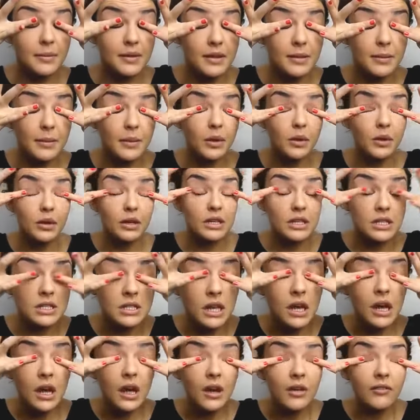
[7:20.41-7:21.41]
But to be
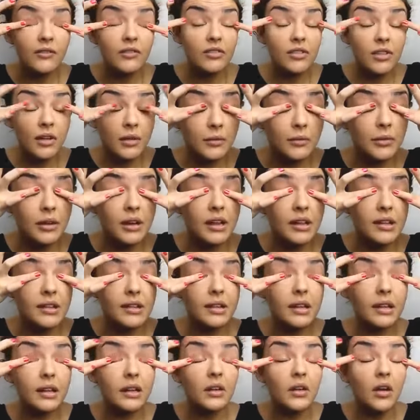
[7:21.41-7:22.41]
honest, for some
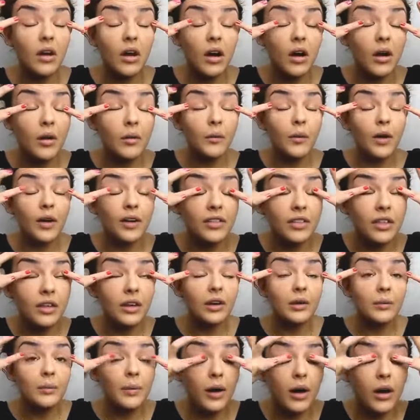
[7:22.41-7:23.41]
reason I
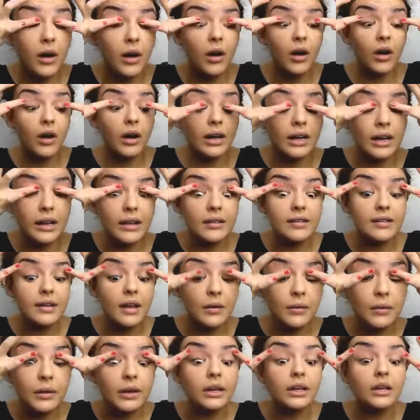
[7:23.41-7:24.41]
think my eyelids
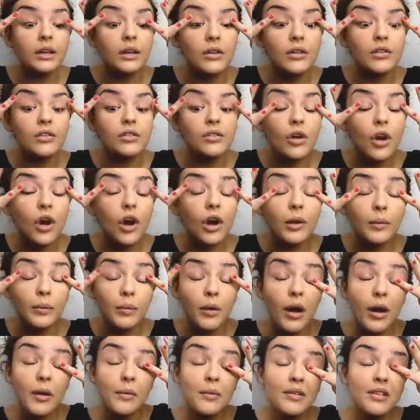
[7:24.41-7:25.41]
get really used to eye
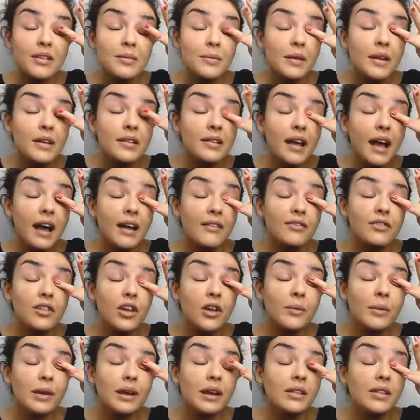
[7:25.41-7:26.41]
primers, because I have
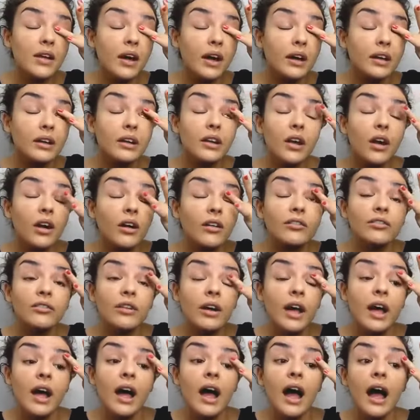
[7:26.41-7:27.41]
so many that I love